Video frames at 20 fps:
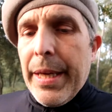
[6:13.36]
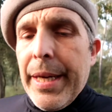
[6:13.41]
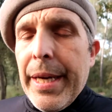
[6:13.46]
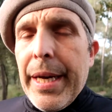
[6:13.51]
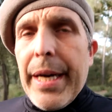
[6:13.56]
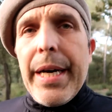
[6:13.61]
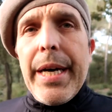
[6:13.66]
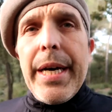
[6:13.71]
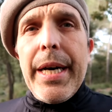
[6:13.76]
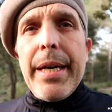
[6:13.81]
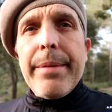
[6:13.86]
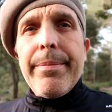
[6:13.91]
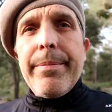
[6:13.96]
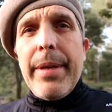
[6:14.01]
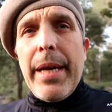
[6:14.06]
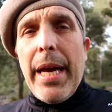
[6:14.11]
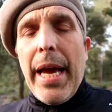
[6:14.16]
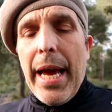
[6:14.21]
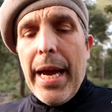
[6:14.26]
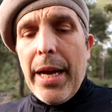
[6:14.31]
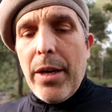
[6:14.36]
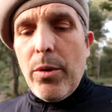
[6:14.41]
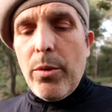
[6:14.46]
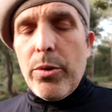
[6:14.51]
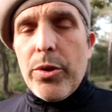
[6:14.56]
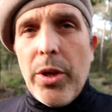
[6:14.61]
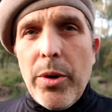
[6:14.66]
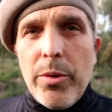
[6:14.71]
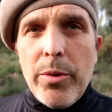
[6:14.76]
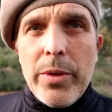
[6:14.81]
And
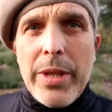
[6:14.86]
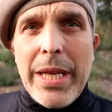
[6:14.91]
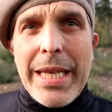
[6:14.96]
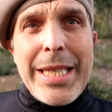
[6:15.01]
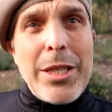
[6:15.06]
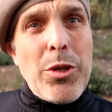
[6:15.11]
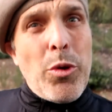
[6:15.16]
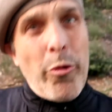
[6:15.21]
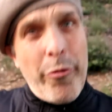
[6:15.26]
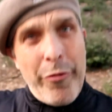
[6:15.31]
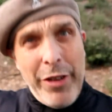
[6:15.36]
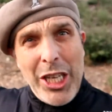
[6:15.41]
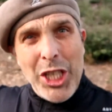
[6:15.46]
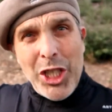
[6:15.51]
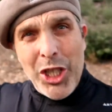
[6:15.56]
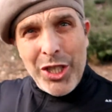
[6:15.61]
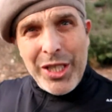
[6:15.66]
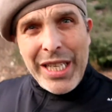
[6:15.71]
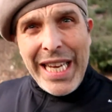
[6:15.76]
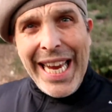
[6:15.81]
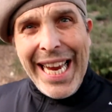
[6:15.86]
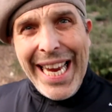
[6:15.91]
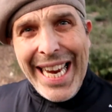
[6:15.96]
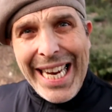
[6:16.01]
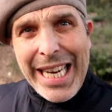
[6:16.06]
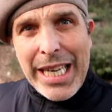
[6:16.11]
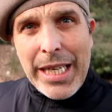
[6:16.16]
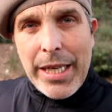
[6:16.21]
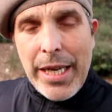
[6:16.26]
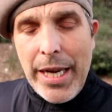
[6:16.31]
also this is all featured
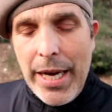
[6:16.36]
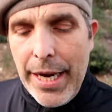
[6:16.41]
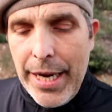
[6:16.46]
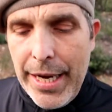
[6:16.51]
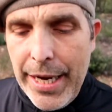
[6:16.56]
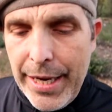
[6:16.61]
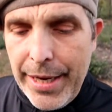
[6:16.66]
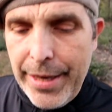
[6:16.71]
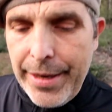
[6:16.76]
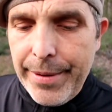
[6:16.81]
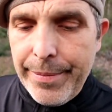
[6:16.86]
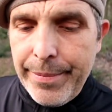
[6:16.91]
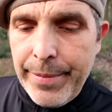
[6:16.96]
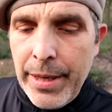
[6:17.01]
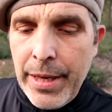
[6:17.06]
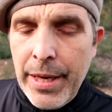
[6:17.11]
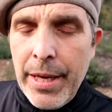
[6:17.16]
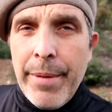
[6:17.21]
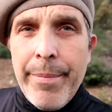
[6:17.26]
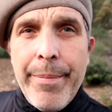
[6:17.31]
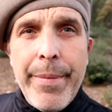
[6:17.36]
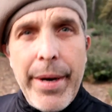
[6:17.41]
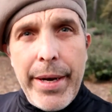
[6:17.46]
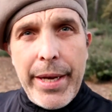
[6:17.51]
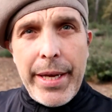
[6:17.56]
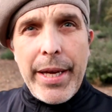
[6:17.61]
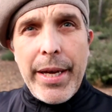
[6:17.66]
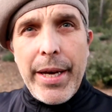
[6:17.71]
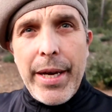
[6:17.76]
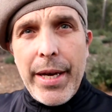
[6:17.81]
in
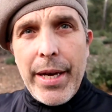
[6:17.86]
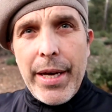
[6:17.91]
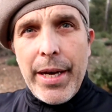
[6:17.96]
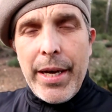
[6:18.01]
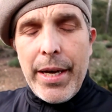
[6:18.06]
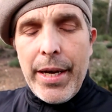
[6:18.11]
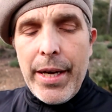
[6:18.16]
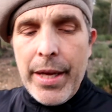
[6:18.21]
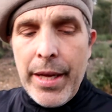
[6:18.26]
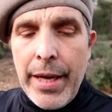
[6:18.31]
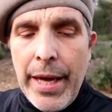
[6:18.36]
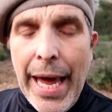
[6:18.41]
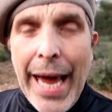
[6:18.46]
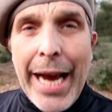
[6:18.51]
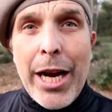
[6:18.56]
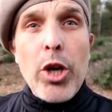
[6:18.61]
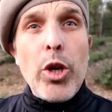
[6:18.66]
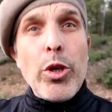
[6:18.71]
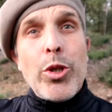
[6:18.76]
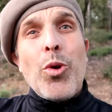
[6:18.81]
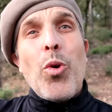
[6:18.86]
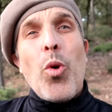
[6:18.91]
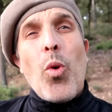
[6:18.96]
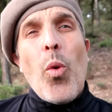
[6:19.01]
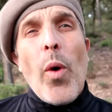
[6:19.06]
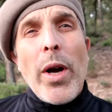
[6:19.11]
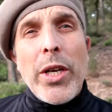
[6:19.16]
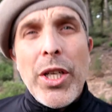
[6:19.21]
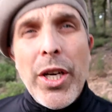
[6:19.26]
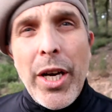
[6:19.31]
my ecological
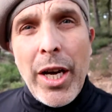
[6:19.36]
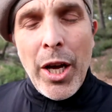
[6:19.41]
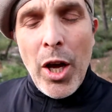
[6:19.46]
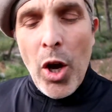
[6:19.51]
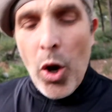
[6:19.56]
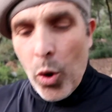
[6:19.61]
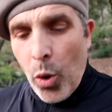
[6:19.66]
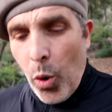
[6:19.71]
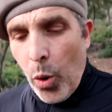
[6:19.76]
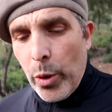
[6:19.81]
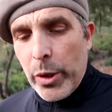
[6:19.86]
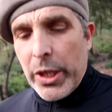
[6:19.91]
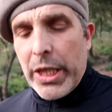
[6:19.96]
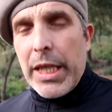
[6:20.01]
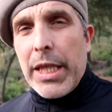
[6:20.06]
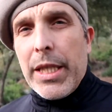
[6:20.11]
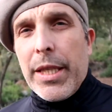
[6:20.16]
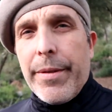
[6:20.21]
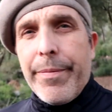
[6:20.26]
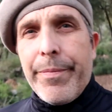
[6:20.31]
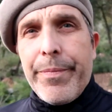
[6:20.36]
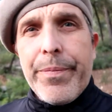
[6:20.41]
gouache courses,